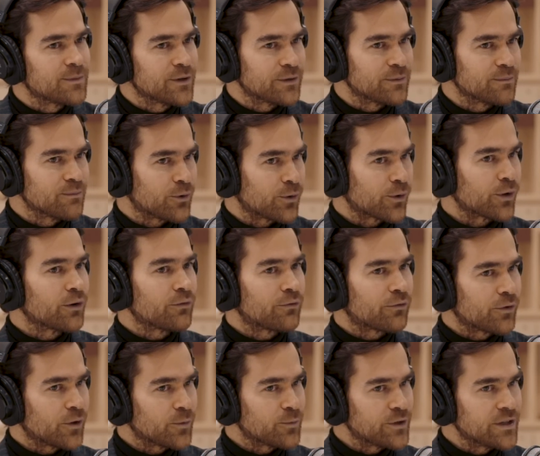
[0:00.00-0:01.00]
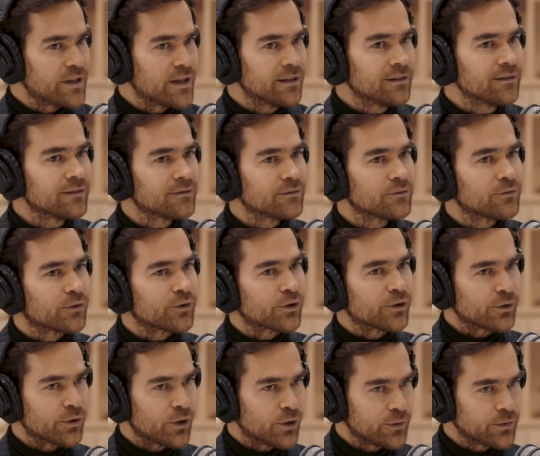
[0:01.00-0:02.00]
but more from within for
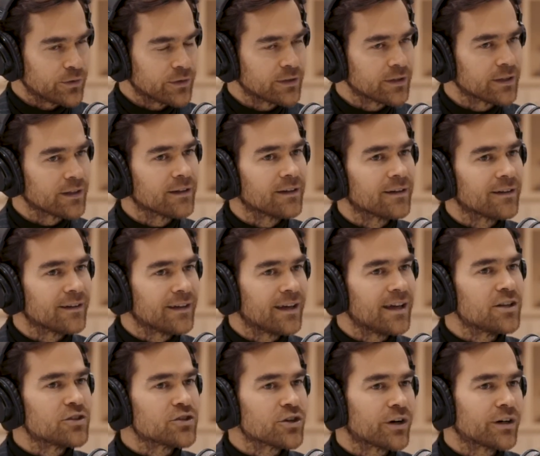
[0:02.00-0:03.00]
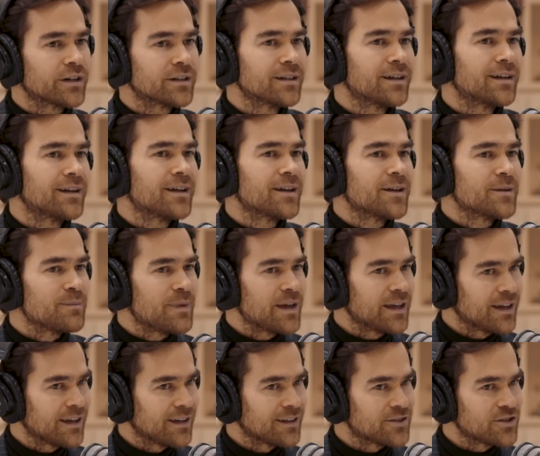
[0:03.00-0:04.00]
our own HR,
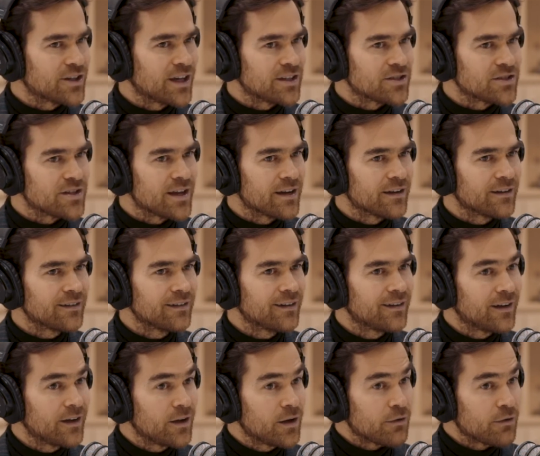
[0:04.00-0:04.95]
making a change there.